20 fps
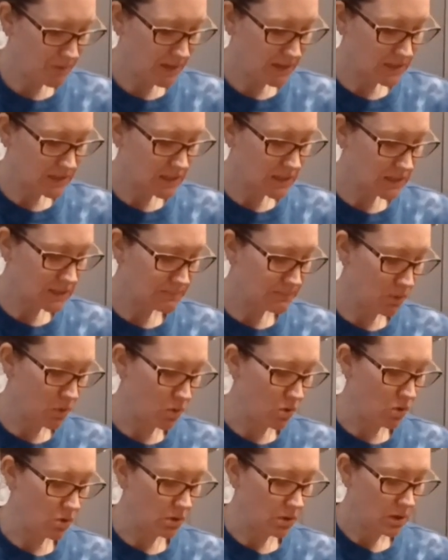into this
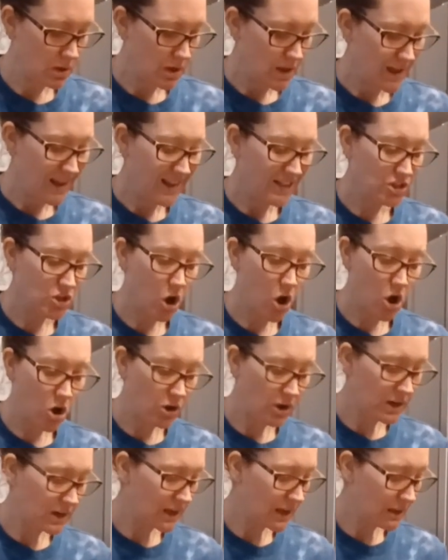bowl. It's all
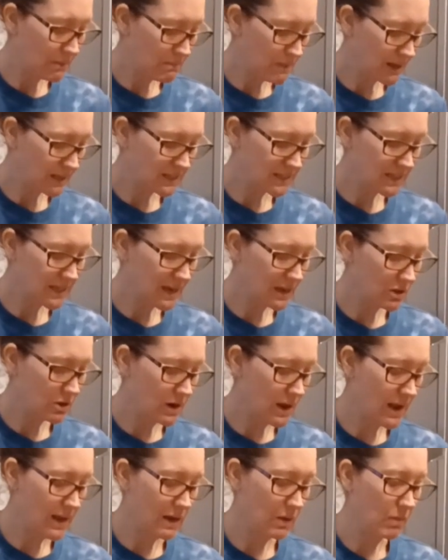gonna get mixed together
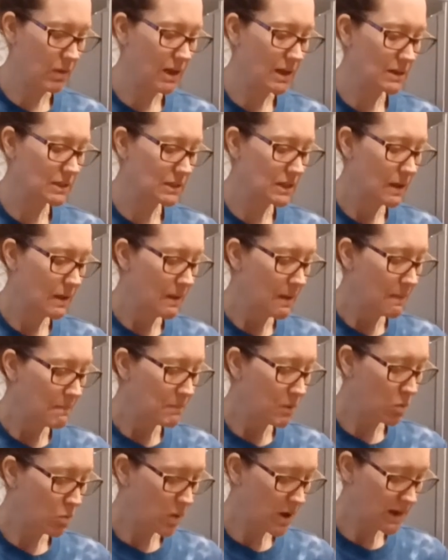anyways.
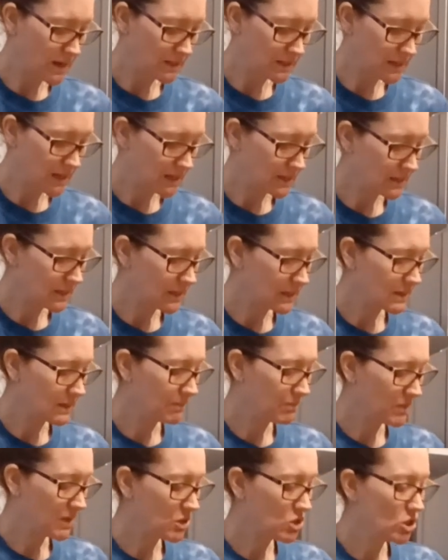But what it does is
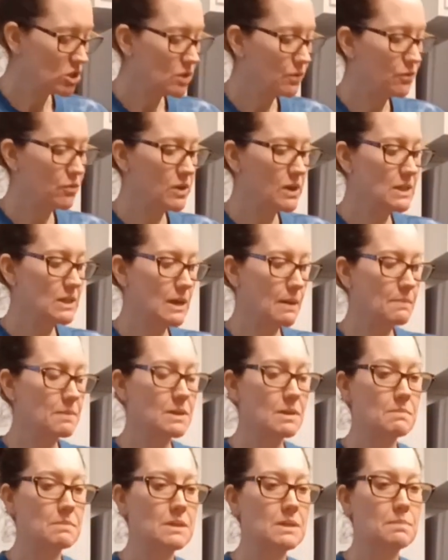it just frees up
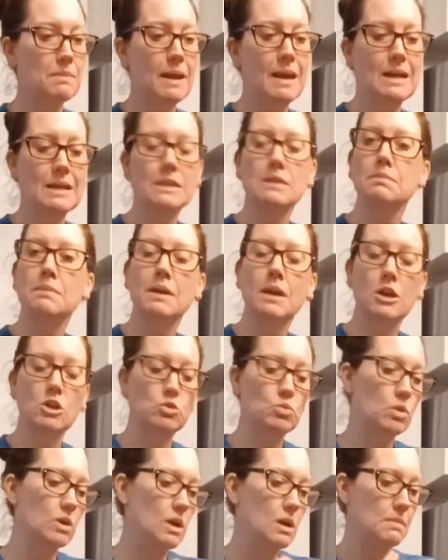some space, because
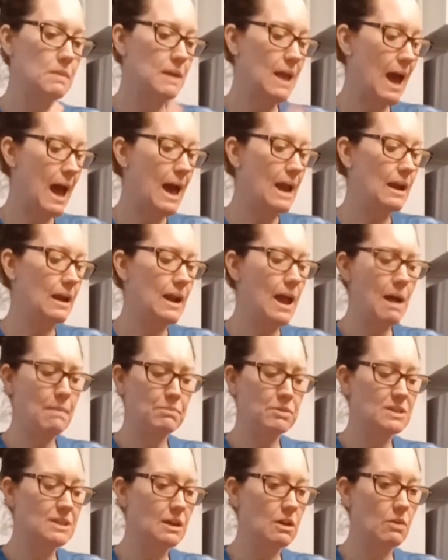we're gonna be adding apple
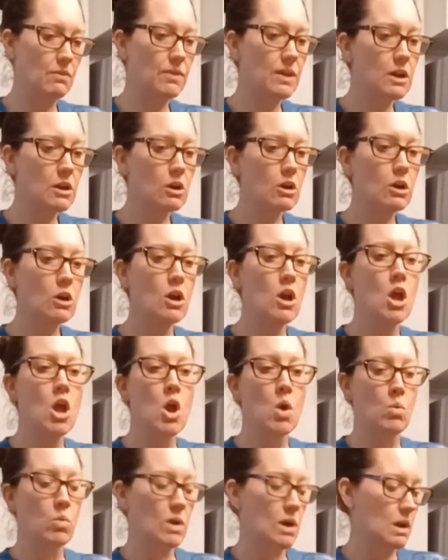cider vinegar,
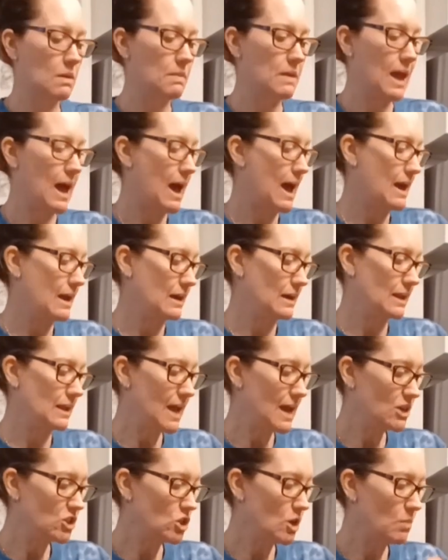we're gonna be adding
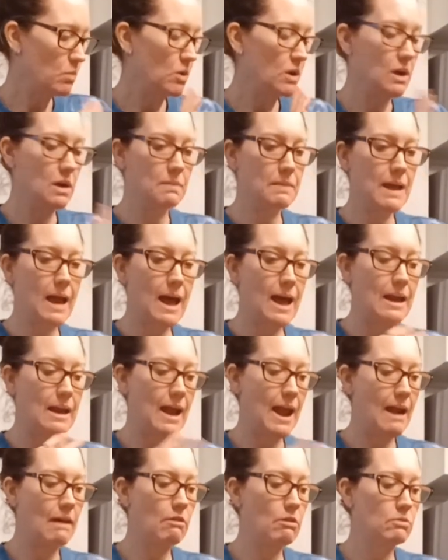ketchup, we're gonna be adding
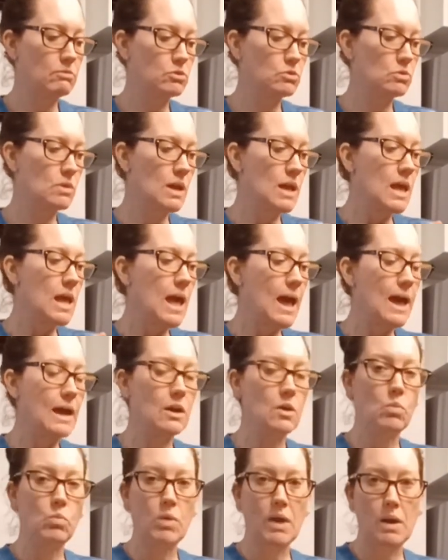arrowroot.
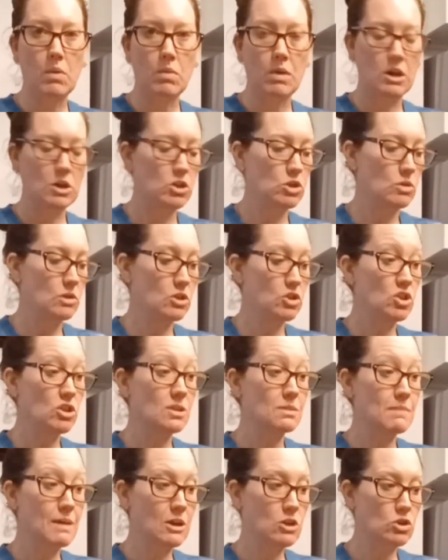And what I wanna do is
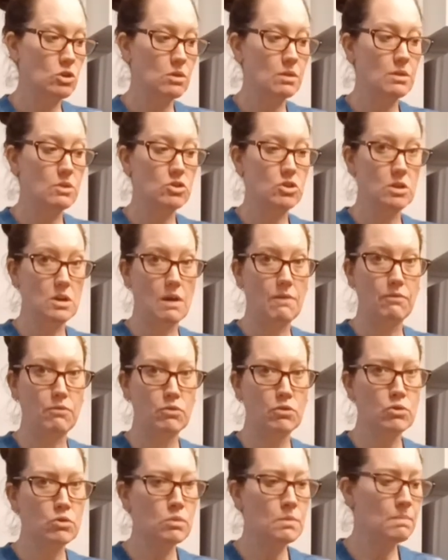just make sure there's enough
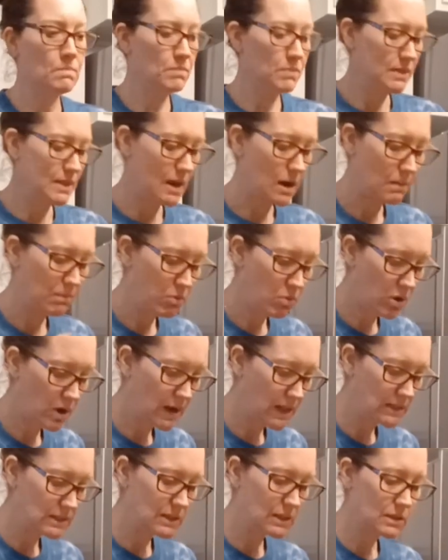room. Then I'll pour it
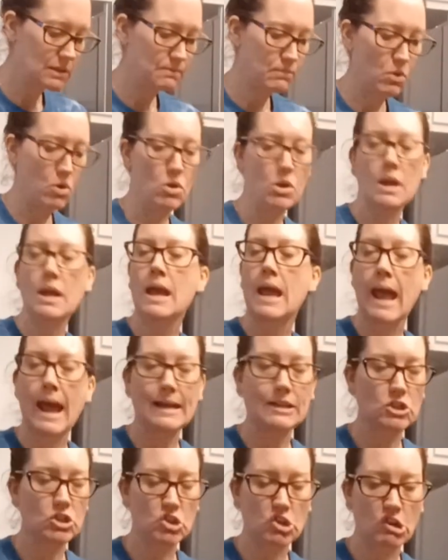into this bowl
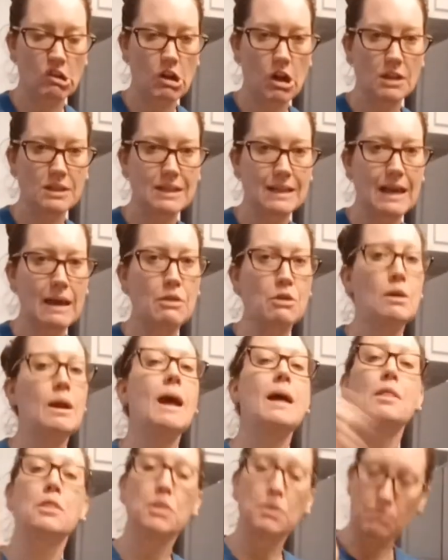and stir it all together
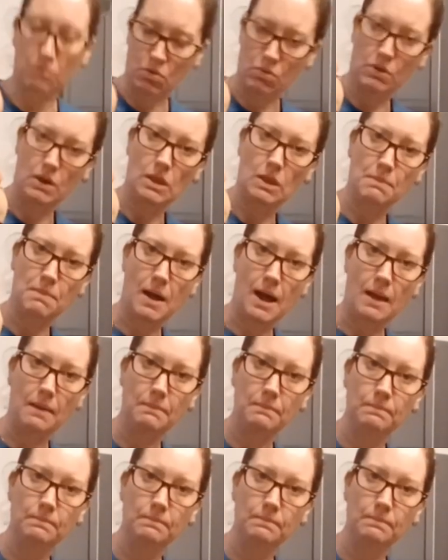and throw it in the pot.